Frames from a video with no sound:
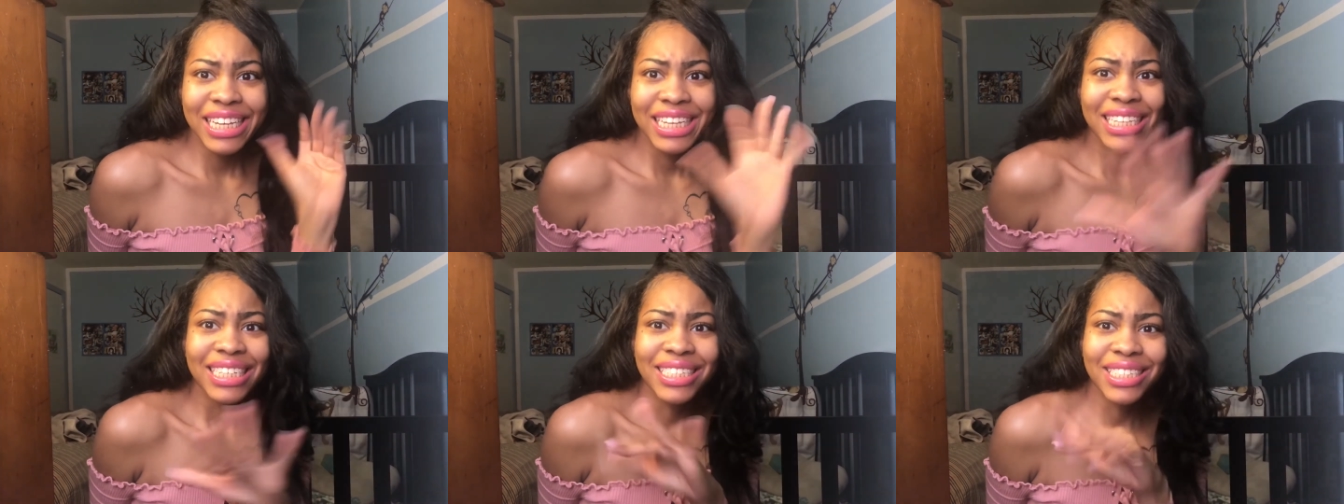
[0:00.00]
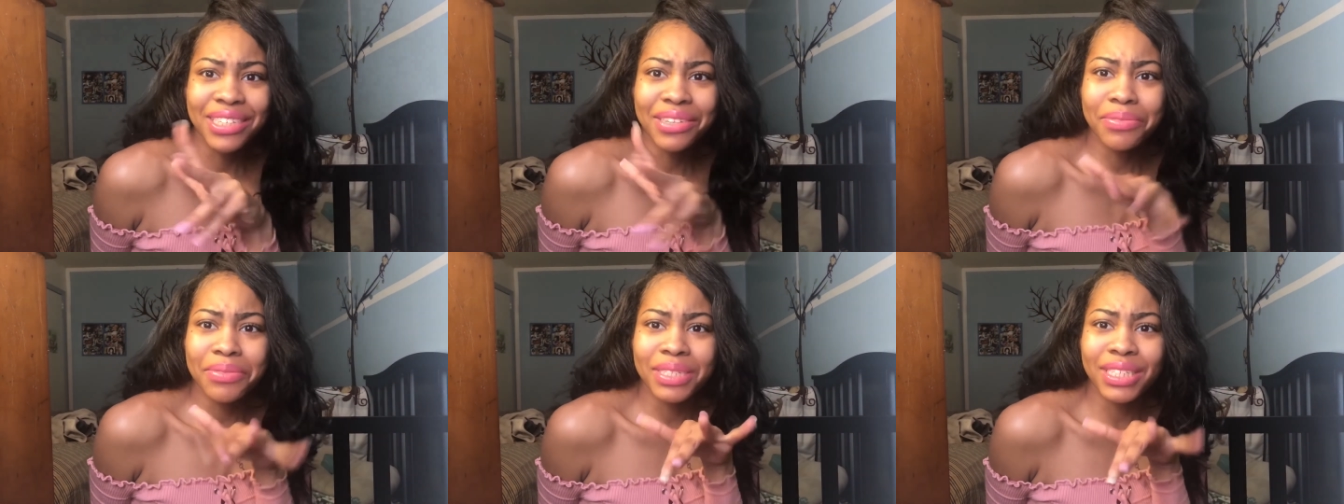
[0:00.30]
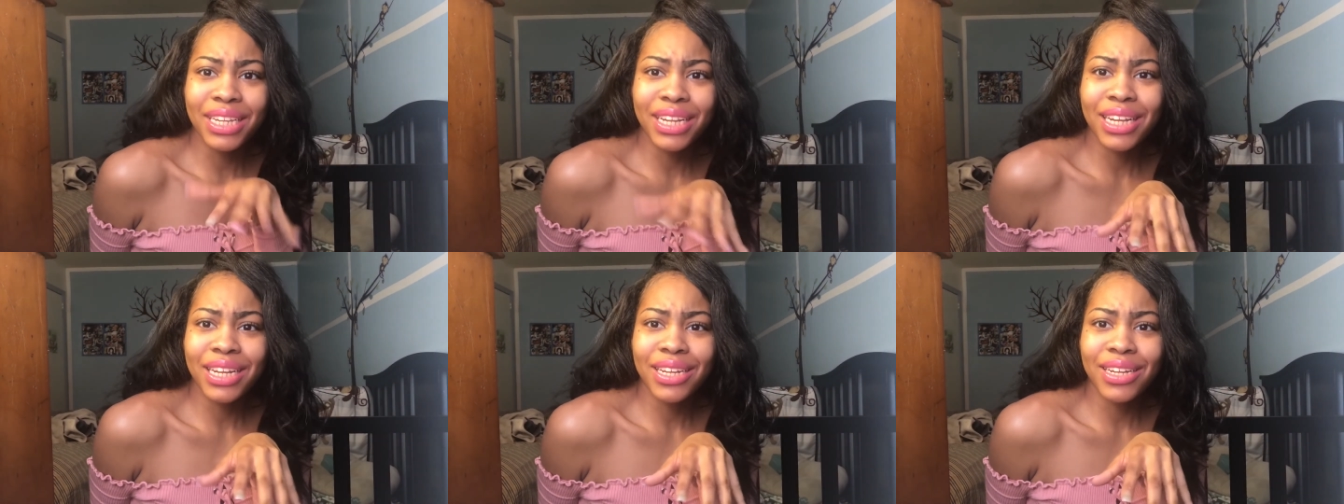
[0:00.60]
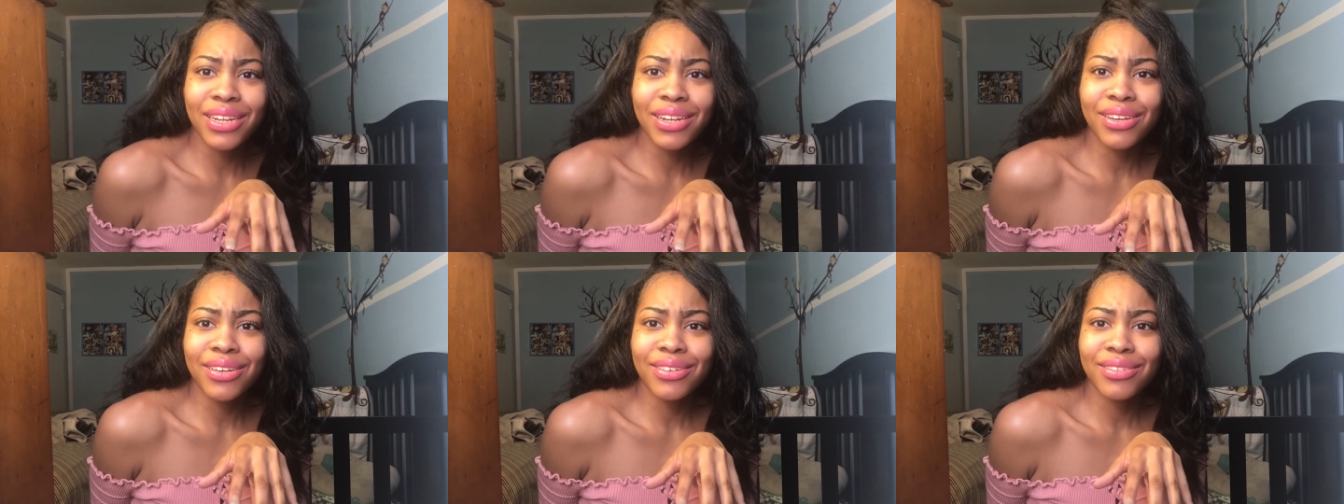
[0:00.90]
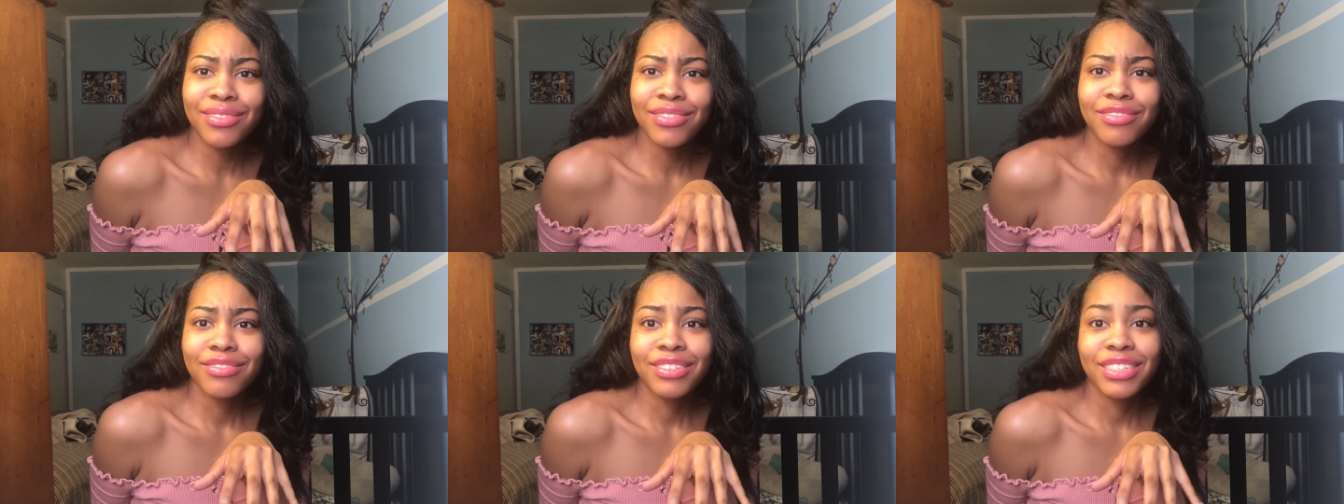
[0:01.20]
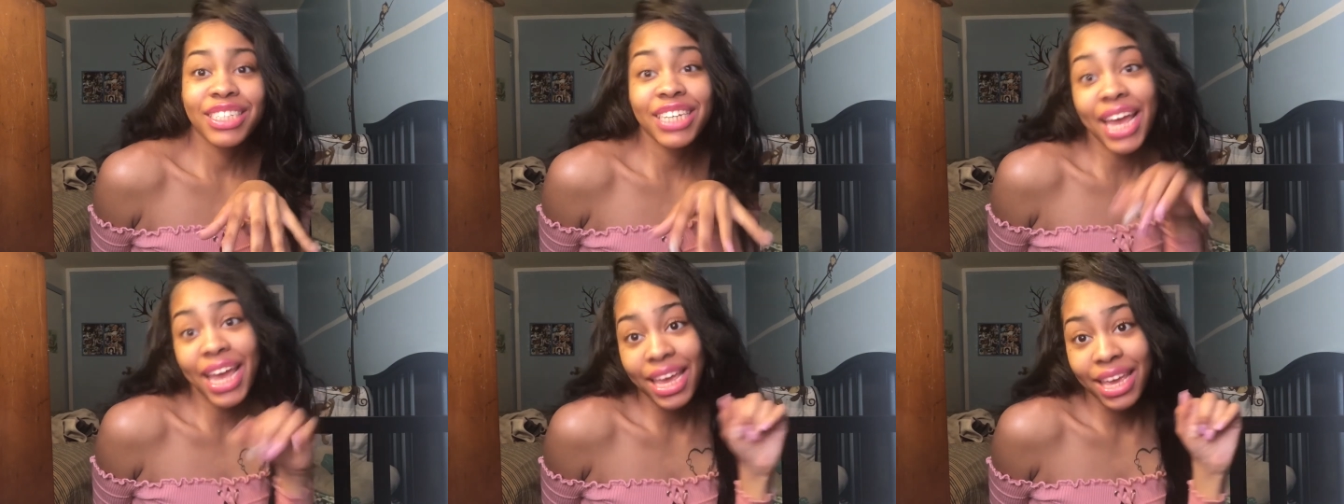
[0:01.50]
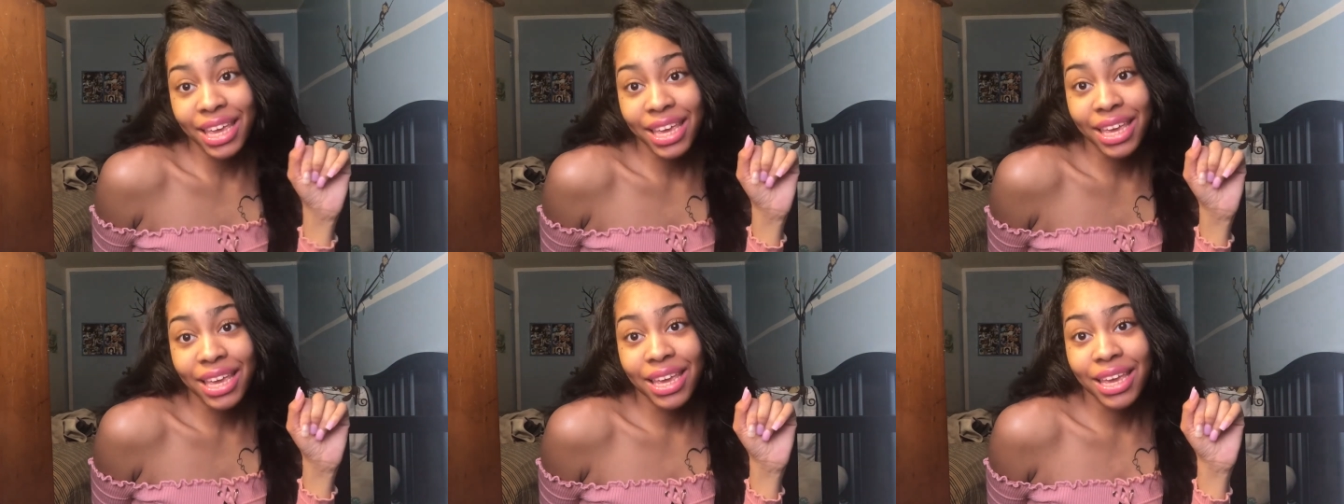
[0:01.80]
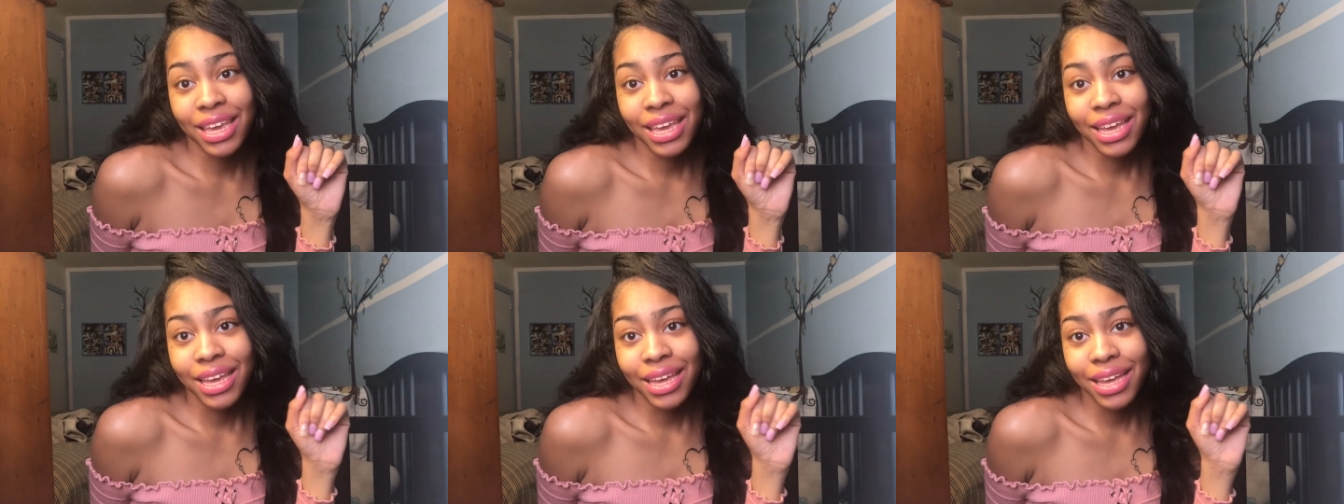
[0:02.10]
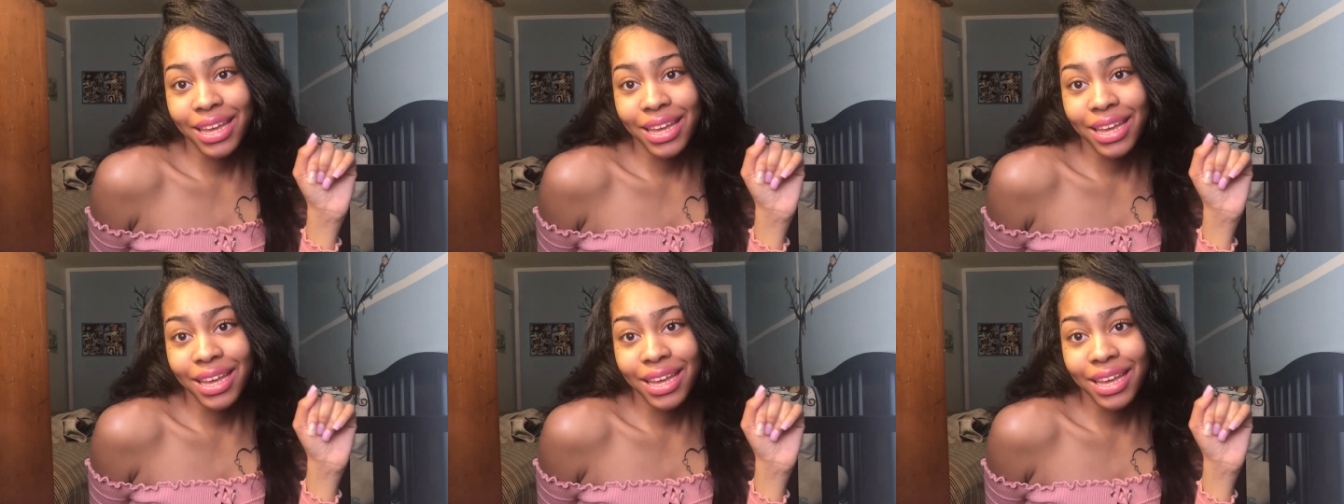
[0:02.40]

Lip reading: she was a little shaky.